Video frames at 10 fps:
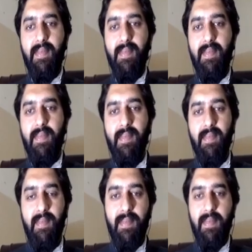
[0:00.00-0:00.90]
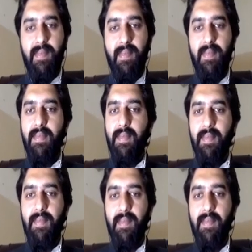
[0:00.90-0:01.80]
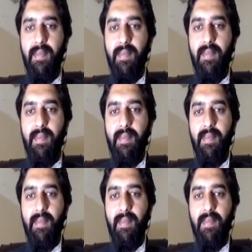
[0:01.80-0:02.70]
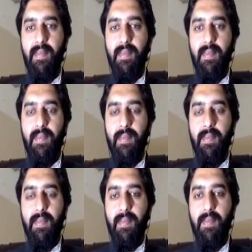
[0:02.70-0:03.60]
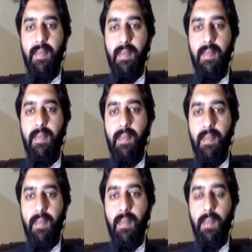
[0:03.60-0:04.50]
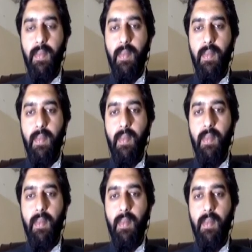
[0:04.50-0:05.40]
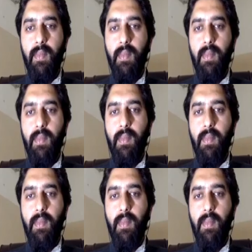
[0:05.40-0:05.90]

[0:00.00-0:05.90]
The person shown says nothing.